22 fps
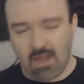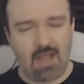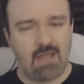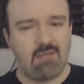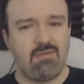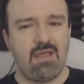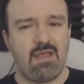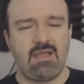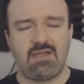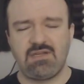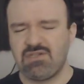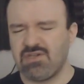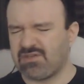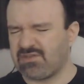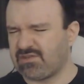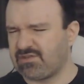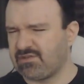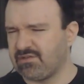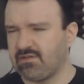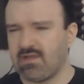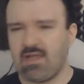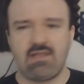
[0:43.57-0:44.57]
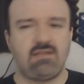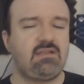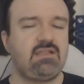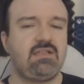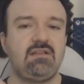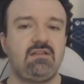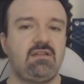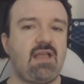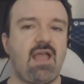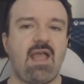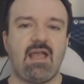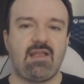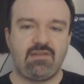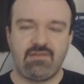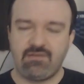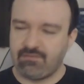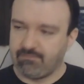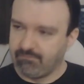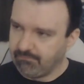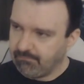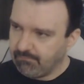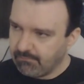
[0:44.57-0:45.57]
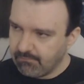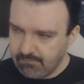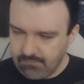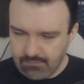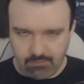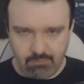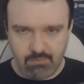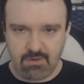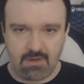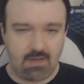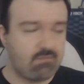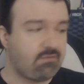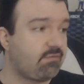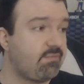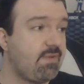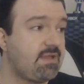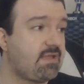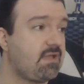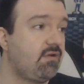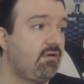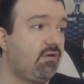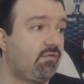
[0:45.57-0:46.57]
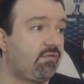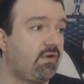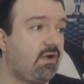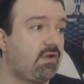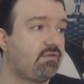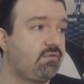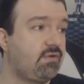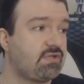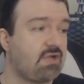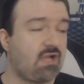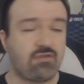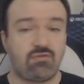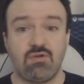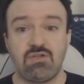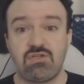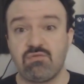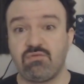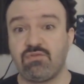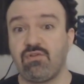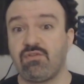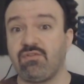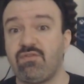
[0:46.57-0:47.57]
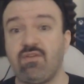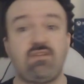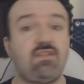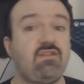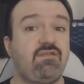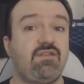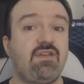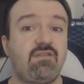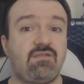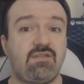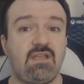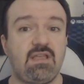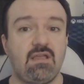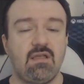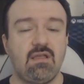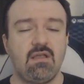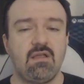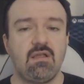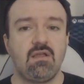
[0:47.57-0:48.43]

I make just slightly less than what I was making over on Twitch. On Twitch, it was always 50-50.